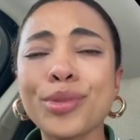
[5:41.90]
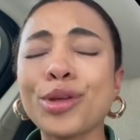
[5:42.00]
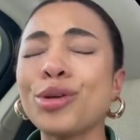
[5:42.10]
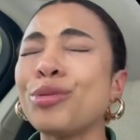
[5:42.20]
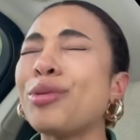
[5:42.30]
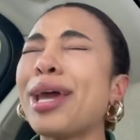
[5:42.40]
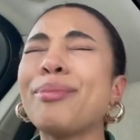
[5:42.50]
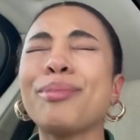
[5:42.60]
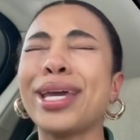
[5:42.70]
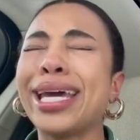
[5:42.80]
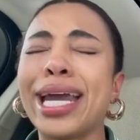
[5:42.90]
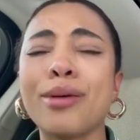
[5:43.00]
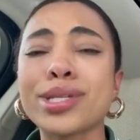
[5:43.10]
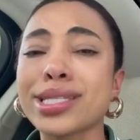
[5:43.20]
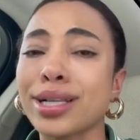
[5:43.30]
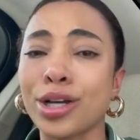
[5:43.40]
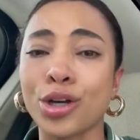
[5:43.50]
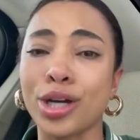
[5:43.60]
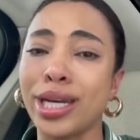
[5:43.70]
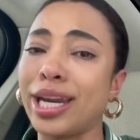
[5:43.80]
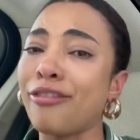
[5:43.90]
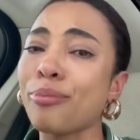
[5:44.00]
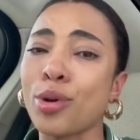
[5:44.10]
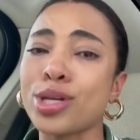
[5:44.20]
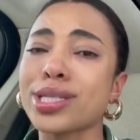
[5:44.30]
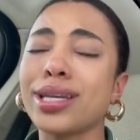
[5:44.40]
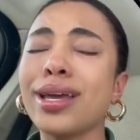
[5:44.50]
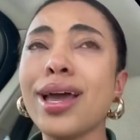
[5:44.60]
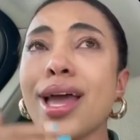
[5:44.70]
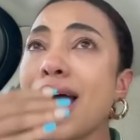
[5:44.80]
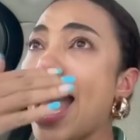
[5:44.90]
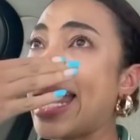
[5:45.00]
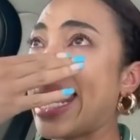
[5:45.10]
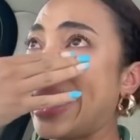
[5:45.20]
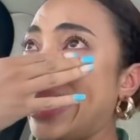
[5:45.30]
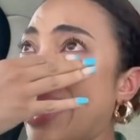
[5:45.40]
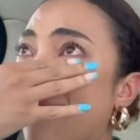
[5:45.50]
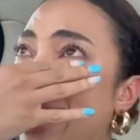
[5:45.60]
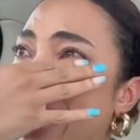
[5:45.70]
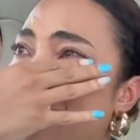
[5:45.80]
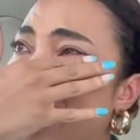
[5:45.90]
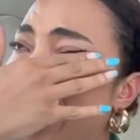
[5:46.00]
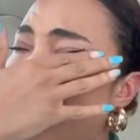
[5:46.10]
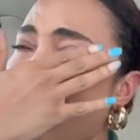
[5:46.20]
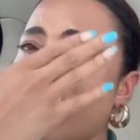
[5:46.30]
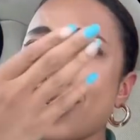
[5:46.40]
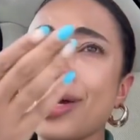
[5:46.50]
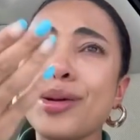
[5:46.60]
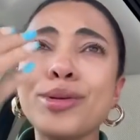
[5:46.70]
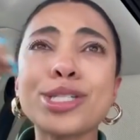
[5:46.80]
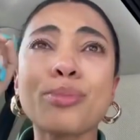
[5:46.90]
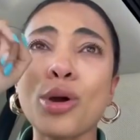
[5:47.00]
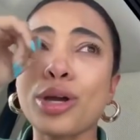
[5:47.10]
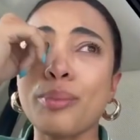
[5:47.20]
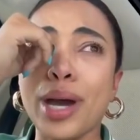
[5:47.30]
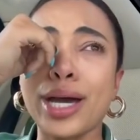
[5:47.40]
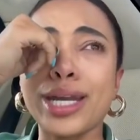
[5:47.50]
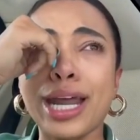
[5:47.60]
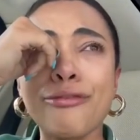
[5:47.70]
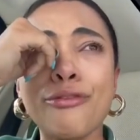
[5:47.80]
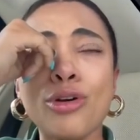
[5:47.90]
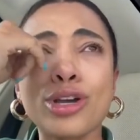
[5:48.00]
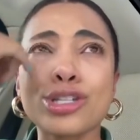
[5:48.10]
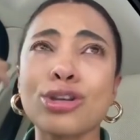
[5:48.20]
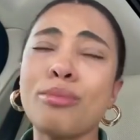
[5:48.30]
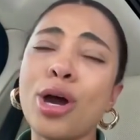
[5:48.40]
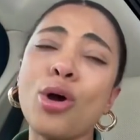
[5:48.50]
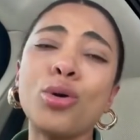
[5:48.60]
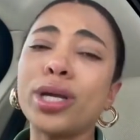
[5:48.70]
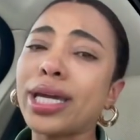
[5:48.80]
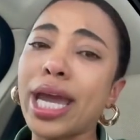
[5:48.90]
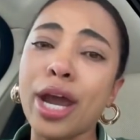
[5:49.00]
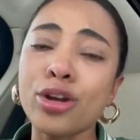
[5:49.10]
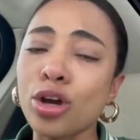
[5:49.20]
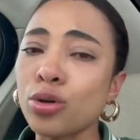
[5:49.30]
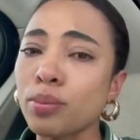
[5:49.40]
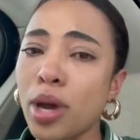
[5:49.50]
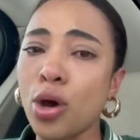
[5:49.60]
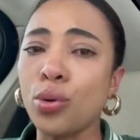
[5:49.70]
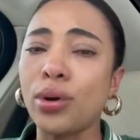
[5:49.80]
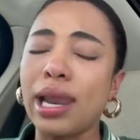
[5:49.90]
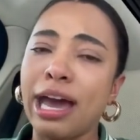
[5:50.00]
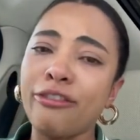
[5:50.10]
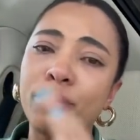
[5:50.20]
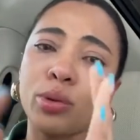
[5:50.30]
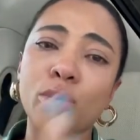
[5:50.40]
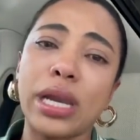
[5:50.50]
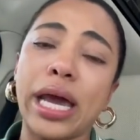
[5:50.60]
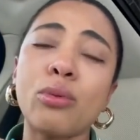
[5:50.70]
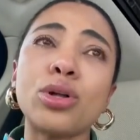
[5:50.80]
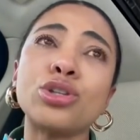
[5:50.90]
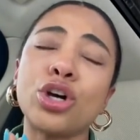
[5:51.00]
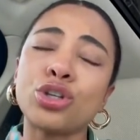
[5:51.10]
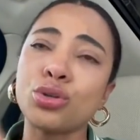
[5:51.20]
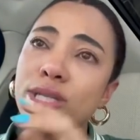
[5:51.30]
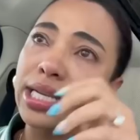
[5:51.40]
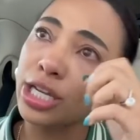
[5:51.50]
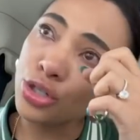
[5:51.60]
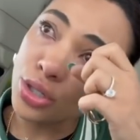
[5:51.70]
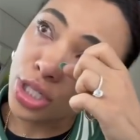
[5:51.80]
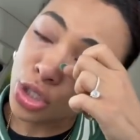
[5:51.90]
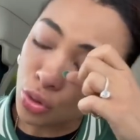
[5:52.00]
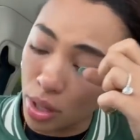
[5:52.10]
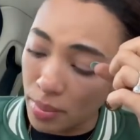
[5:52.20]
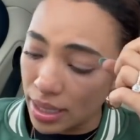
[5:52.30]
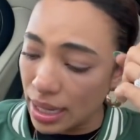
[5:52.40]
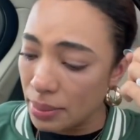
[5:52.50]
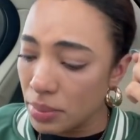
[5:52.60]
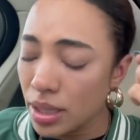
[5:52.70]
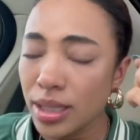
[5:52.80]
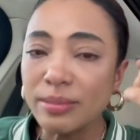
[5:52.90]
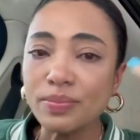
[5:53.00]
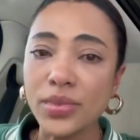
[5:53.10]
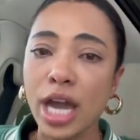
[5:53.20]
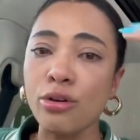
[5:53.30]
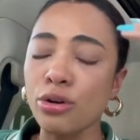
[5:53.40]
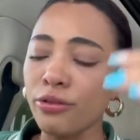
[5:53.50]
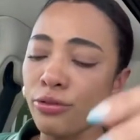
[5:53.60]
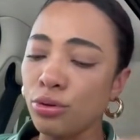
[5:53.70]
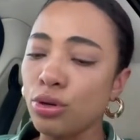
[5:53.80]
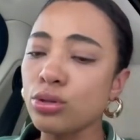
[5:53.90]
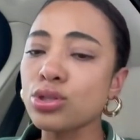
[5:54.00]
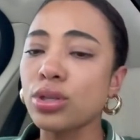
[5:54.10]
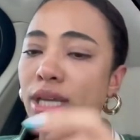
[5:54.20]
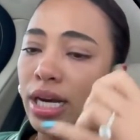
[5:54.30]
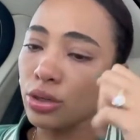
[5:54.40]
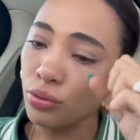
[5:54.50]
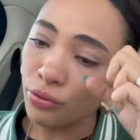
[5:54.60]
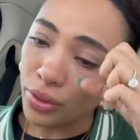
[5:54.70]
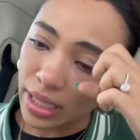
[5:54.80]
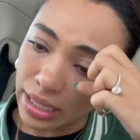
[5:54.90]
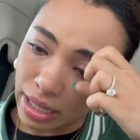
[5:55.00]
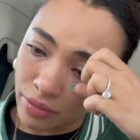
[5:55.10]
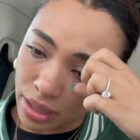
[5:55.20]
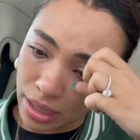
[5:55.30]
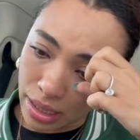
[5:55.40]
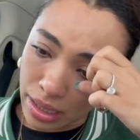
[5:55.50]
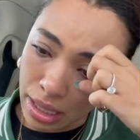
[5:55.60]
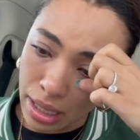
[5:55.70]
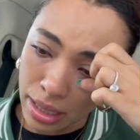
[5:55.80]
You raped me, and I was still a good enough person, and I never ever spoke about it. I focused on my own and carried on with my own life. But what I will not do is let you destroy my name. I wrote a few notes so that I don't forget everything.